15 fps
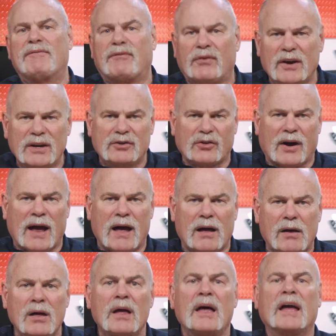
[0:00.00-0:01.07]
free
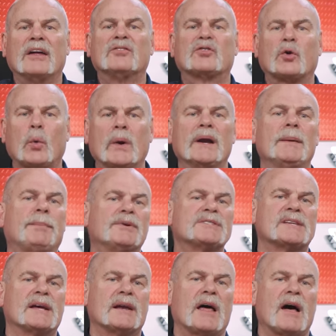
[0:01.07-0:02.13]
trial and
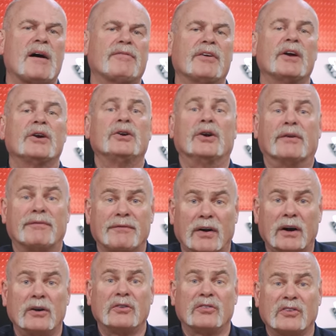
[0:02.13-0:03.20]
20% off your
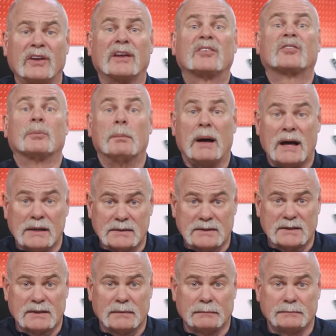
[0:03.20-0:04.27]
first six
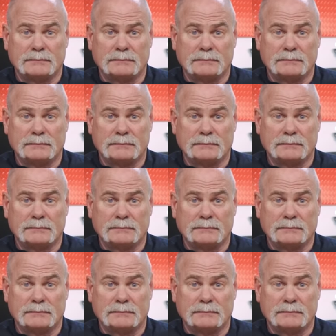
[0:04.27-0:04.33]
months.